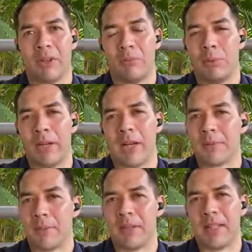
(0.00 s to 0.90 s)
bring up
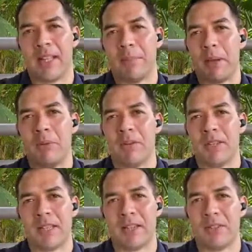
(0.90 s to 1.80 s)
something that they may
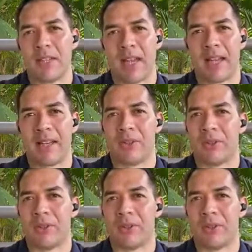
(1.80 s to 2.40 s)
previously have said,